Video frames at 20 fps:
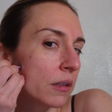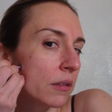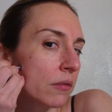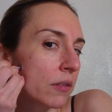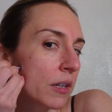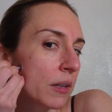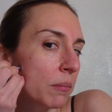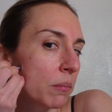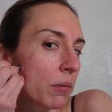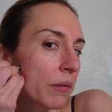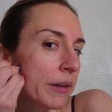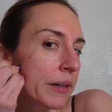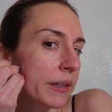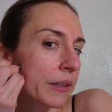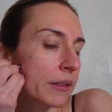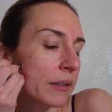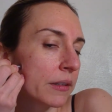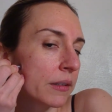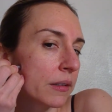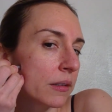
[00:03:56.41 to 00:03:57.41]

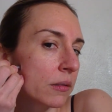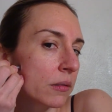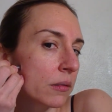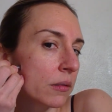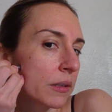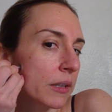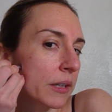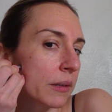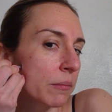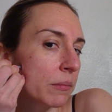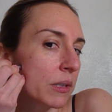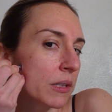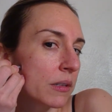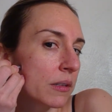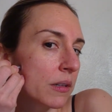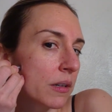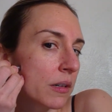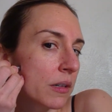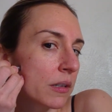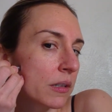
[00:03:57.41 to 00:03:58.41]
vibrations really
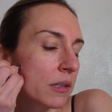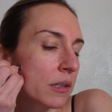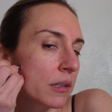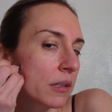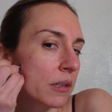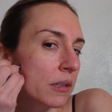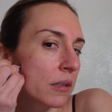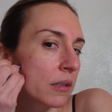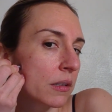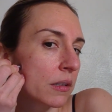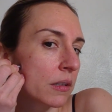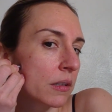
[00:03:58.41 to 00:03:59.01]
massaging